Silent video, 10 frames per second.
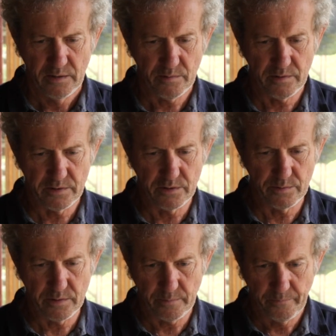while they're
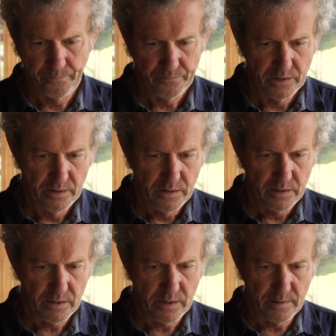doing it.
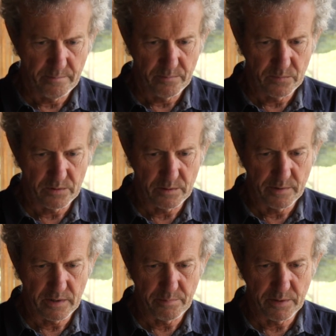Some
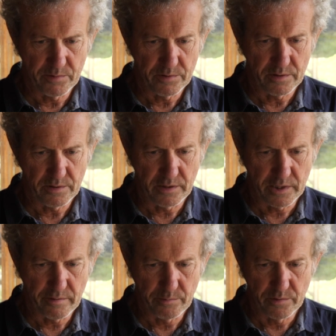other people's
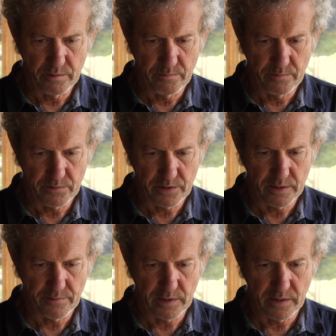going well
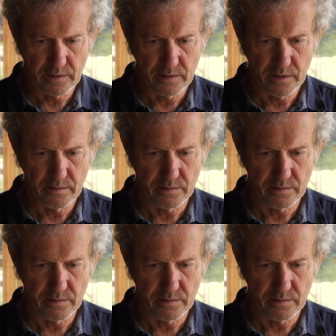south of Adelaide now.